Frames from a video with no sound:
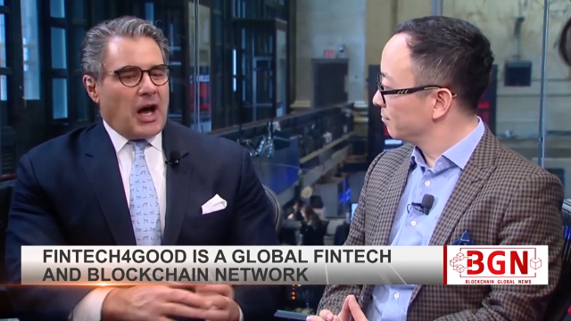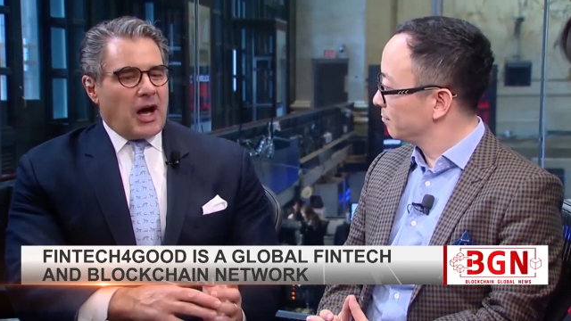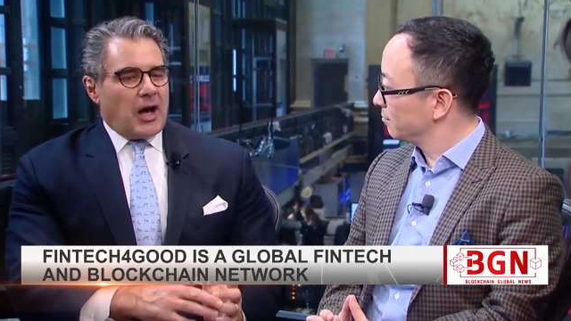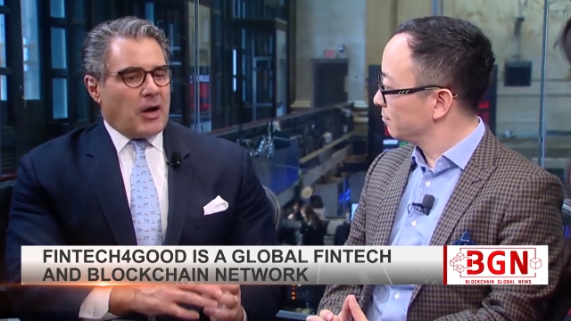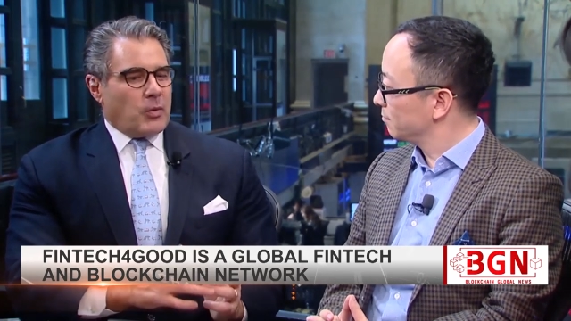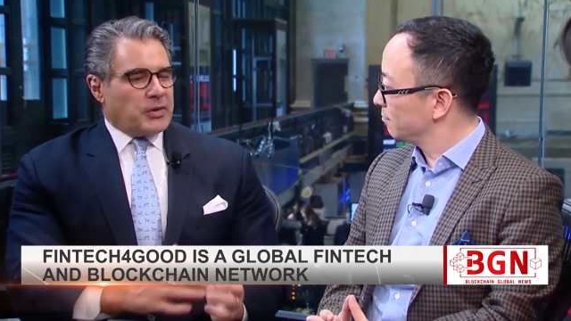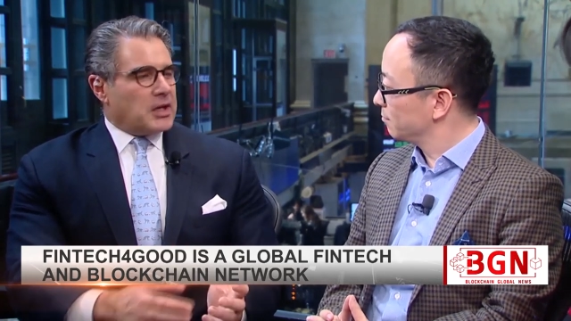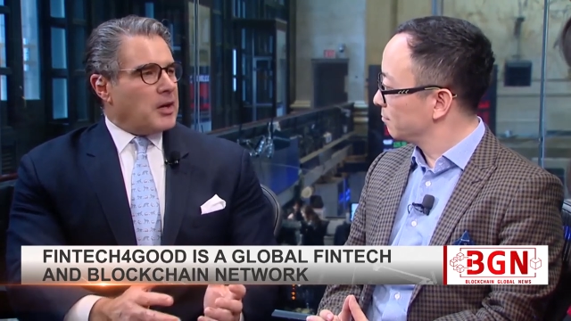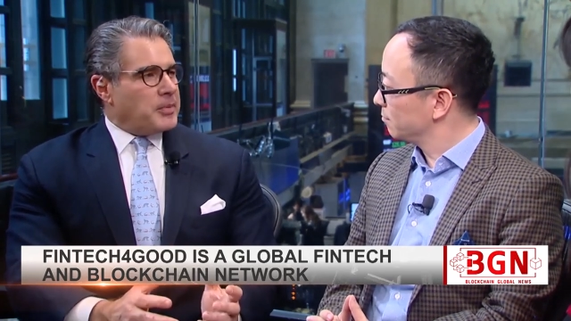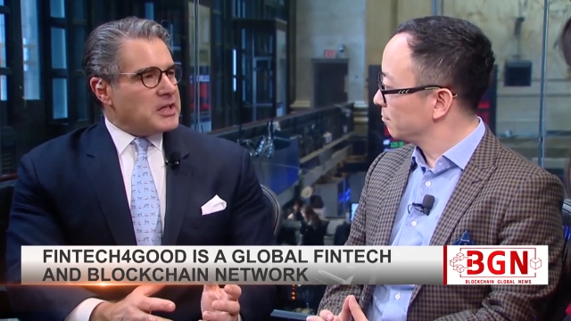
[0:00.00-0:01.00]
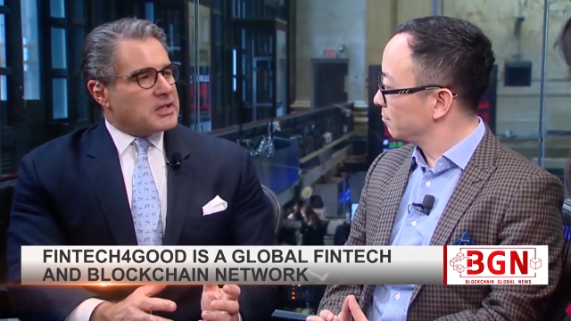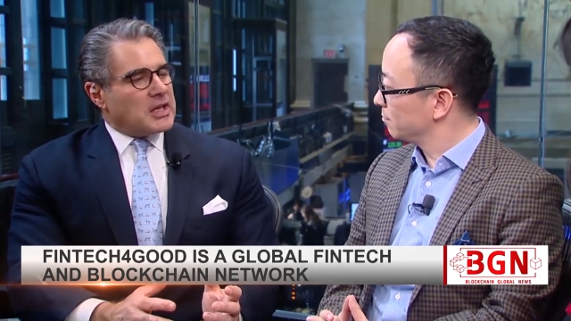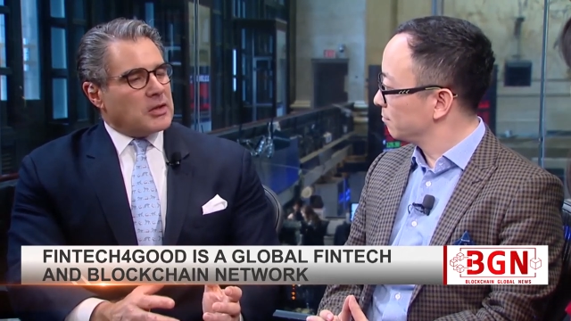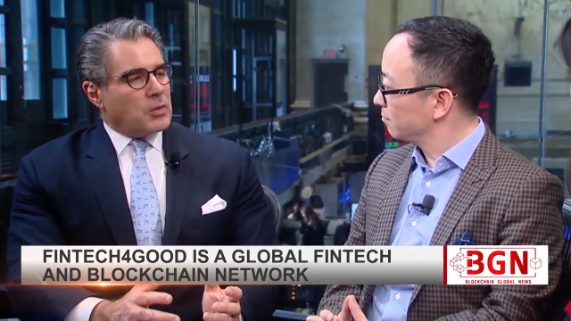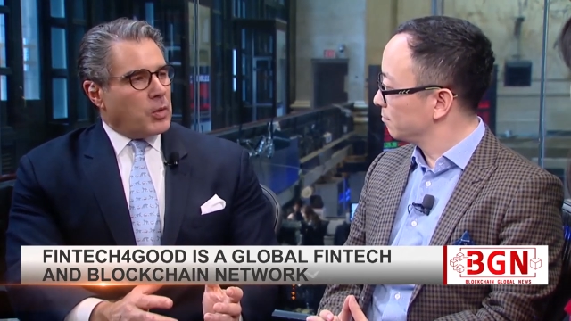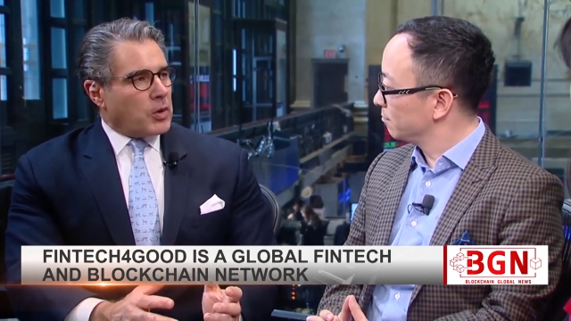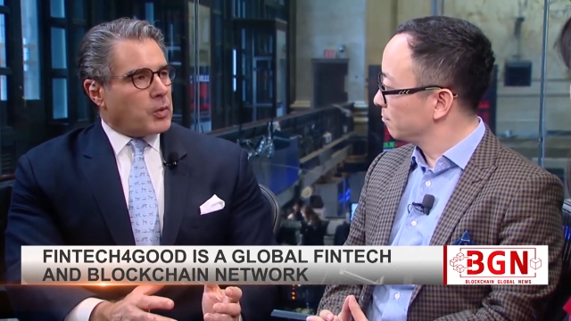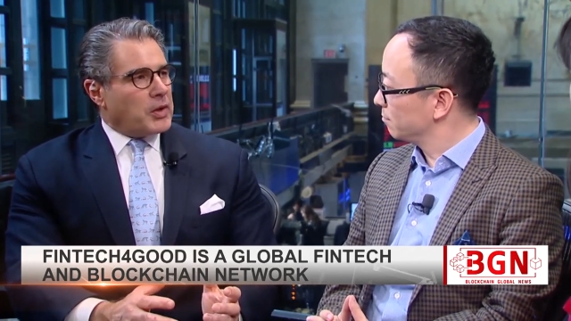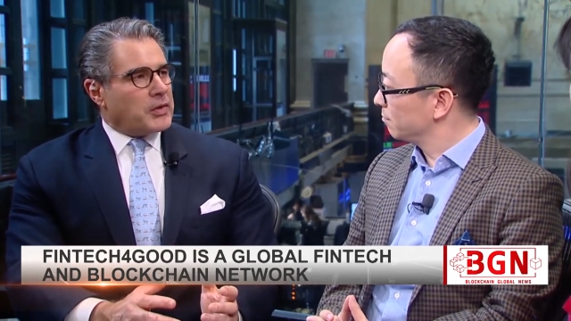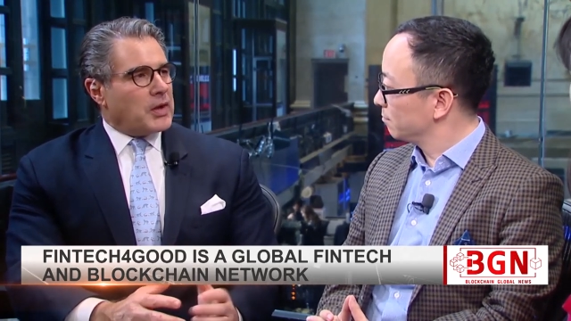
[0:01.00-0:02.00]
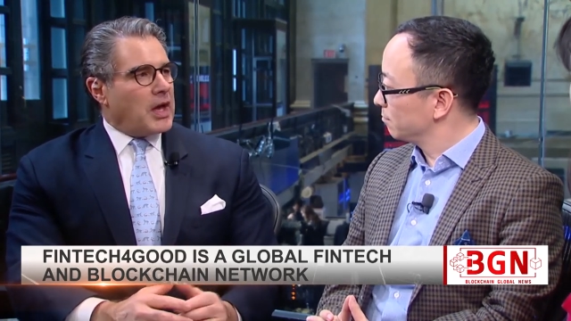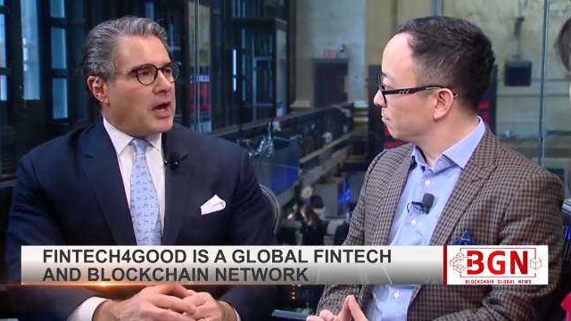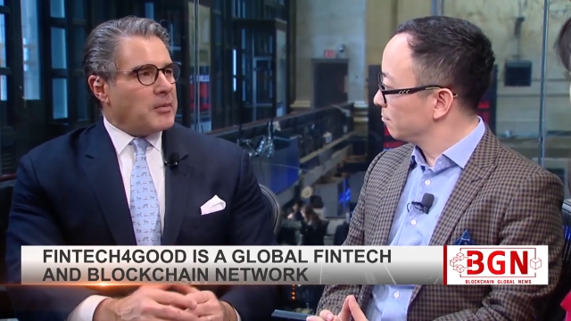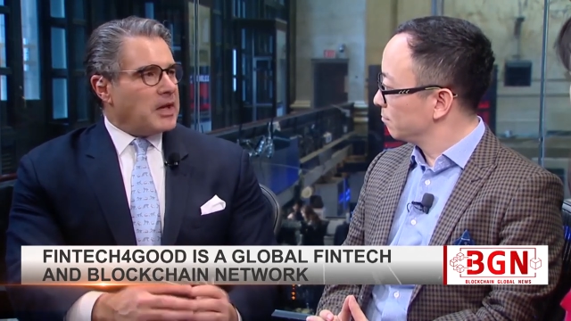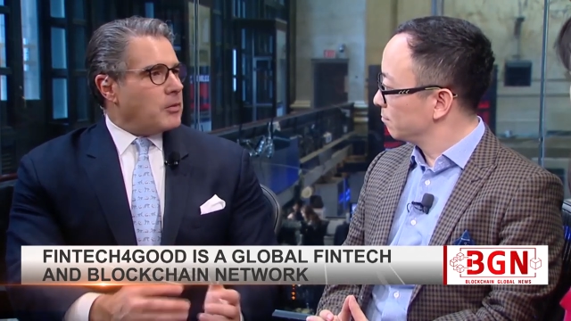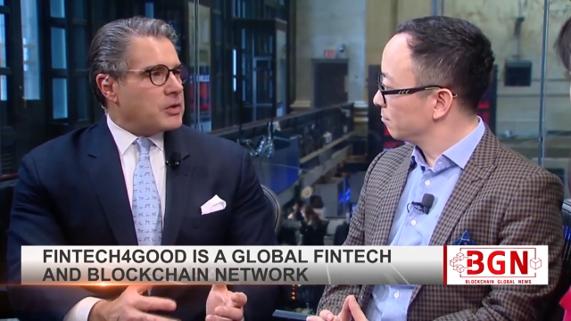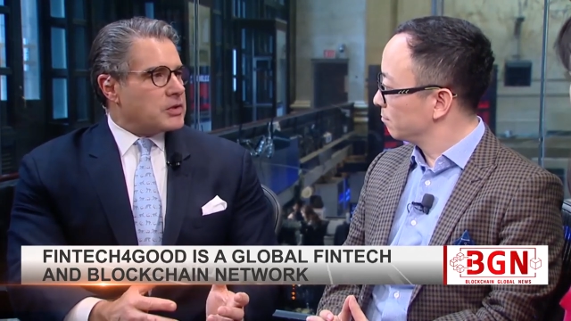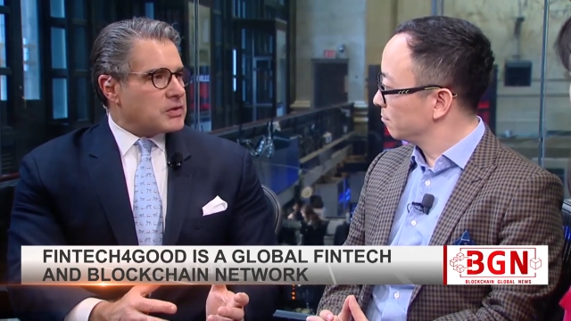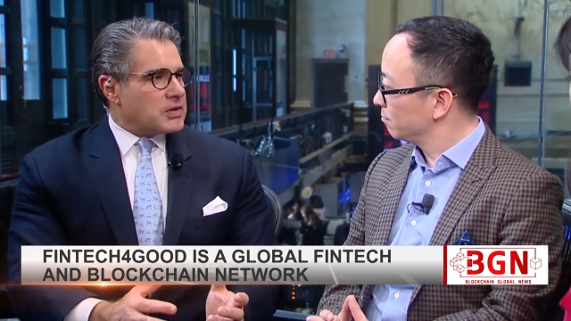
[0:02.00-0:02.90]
Speaker 1: Uh, with the companies that you work with, how many would you